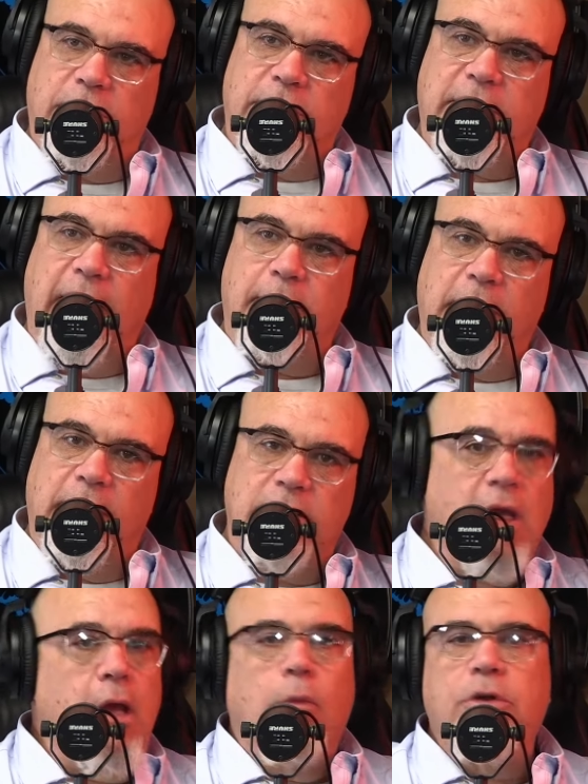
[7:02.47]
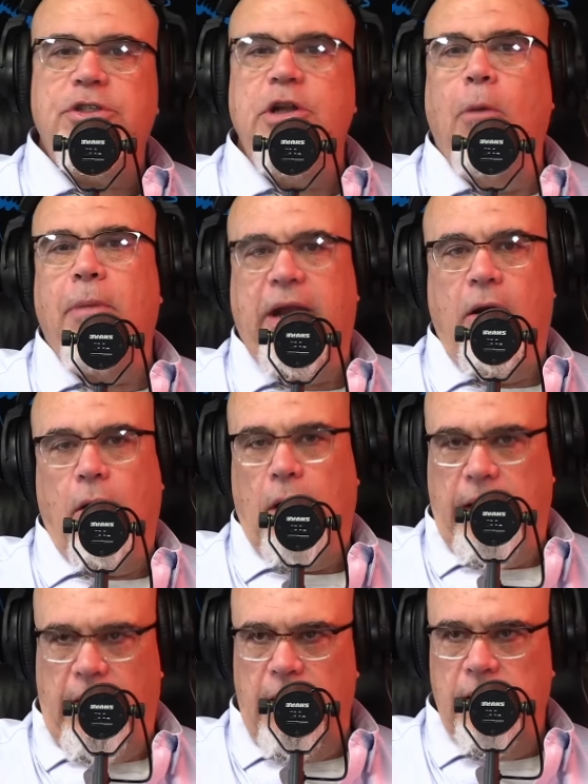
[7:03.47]
that Saban is, which nobody
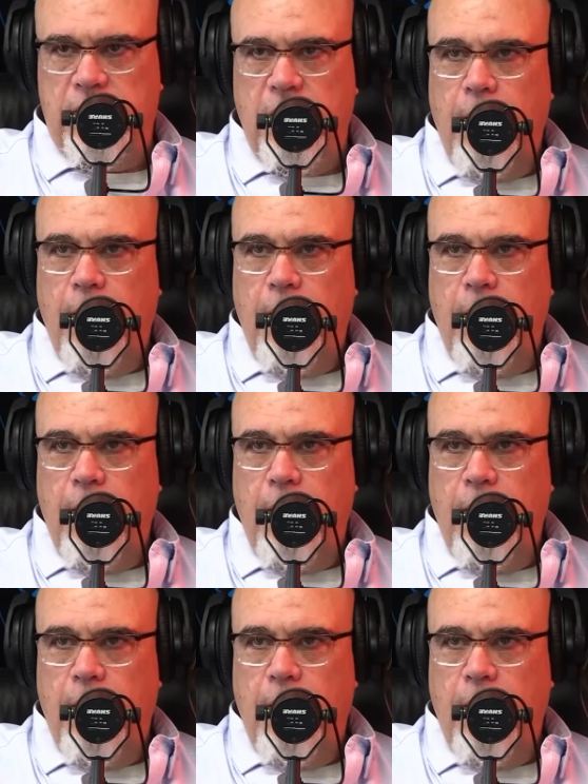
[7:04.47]
hardly is.